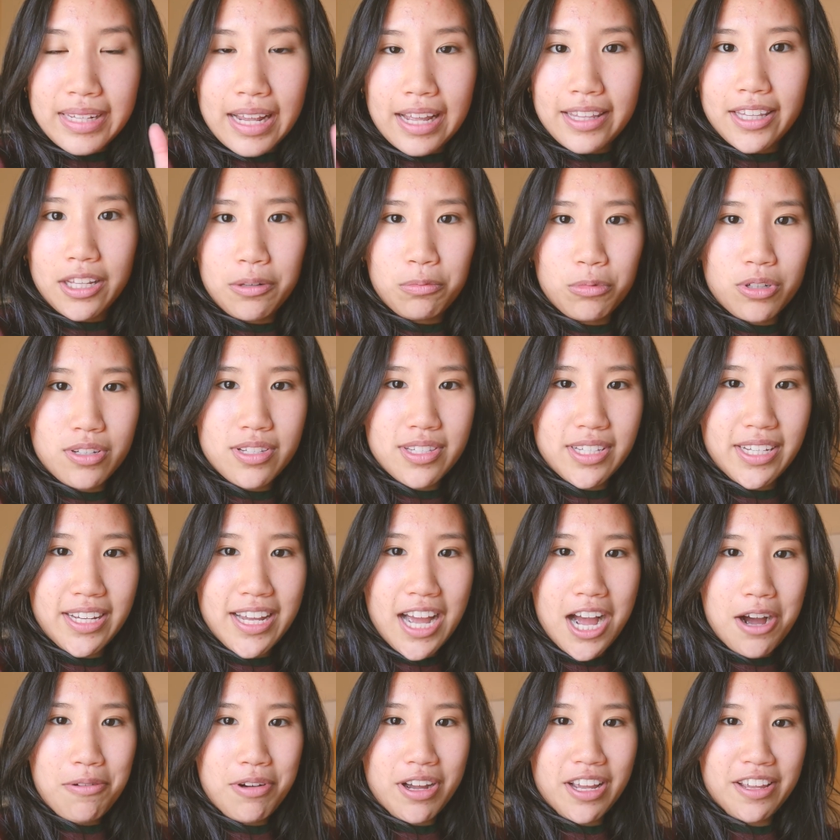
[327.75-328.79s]
And then we'll see
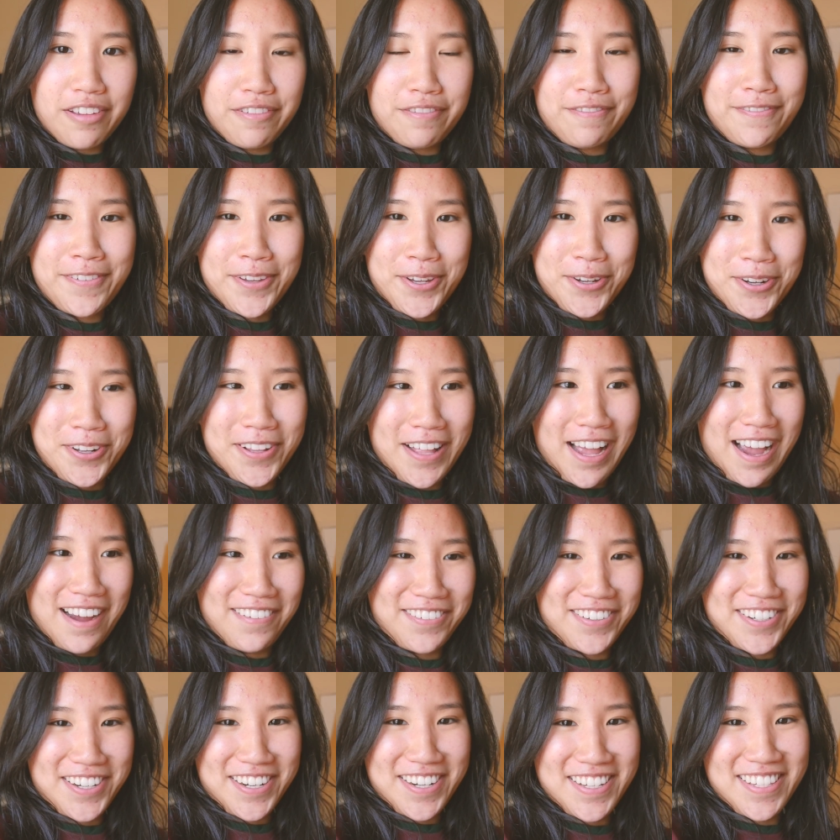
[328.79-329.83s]
how I feel
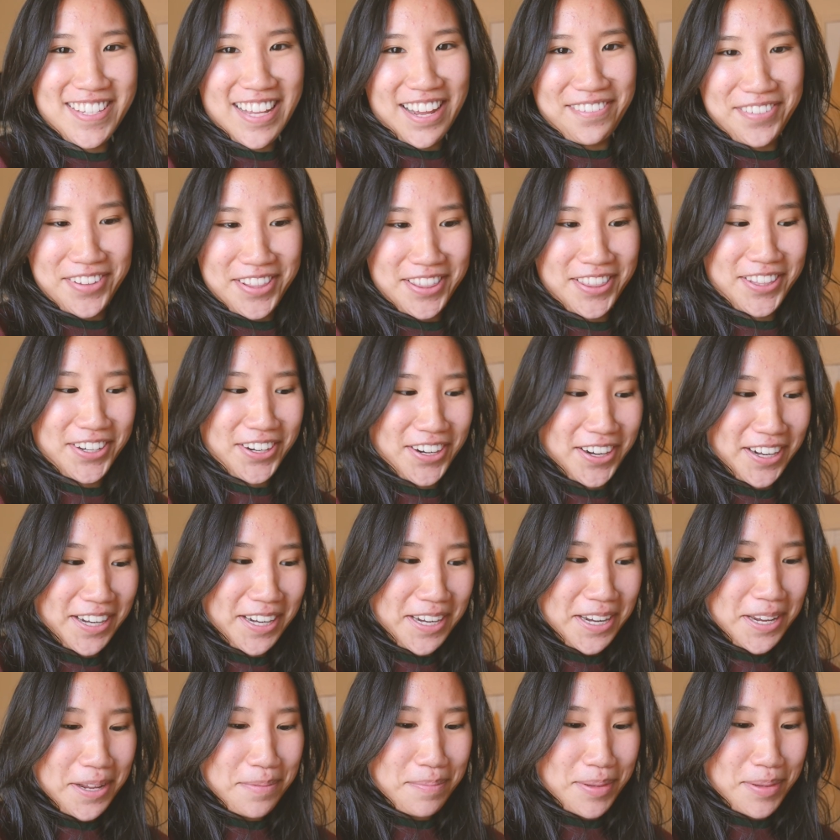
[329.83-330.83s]
after seven thirty,